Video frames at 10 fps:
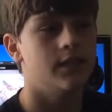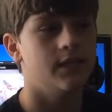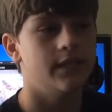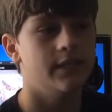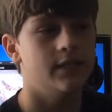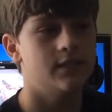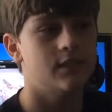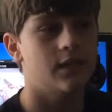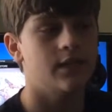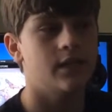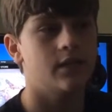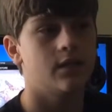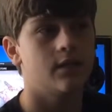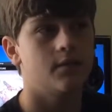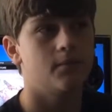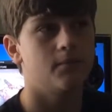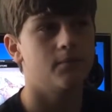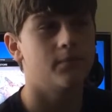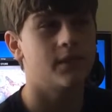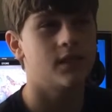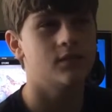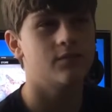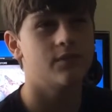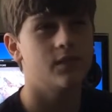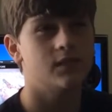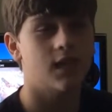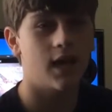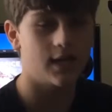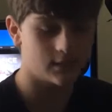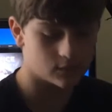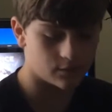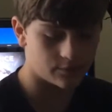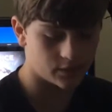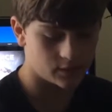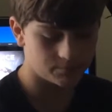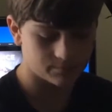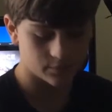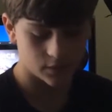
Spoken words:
it needs, I think, because of the size of the